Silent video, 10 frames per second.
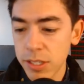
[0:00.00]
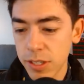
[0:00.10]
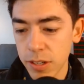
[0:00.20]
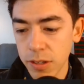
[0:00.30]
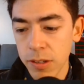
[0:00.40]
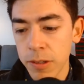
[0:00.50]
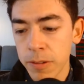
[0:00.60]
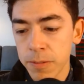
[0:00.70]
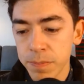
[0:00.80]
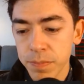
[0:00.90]
So
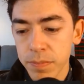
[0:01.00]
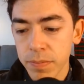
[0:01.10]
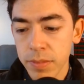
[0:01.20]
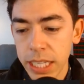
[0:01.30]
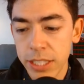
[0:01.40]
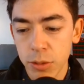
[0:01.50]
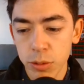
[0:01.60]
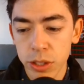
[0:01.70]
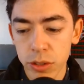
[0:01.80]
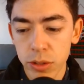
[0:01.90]
it's a
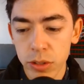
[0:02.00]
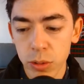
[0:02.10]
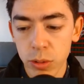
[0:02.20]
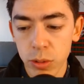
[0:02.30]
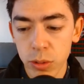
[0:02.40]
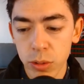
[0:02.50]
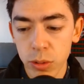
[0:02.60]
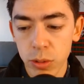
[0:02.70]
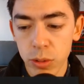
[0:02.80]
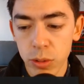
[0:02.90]
really cool, cool
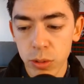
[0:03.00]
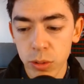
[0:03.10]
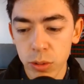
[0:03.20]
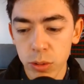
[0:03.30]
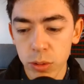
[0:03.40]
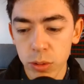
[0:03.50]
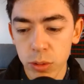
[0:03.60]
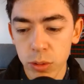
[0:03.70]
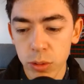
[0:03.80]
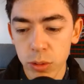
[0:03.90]
community trying to build
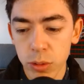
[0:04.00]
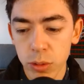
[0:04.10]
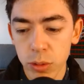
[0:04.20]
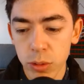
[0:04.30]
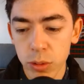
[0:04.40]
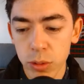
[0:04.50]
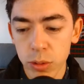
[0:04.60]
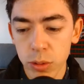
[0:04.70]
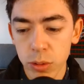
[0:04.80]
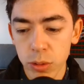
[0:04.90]
that community up so that
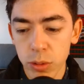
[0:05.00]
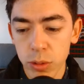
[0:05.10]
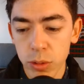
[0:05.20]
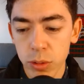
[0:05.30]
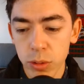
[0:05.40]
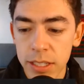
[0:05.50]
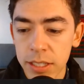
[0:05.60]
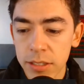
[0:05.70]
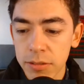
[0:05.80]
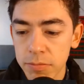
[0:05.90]
you know we can
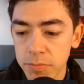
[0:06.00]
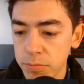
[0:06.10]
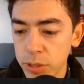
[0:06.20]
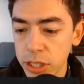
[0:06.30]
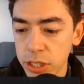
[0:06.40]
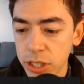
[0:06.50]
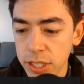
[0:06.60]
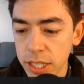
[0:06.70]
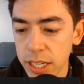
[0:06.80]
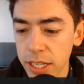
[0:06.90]
we can
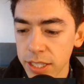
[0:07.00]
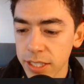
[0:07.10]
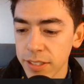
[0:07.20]
just uh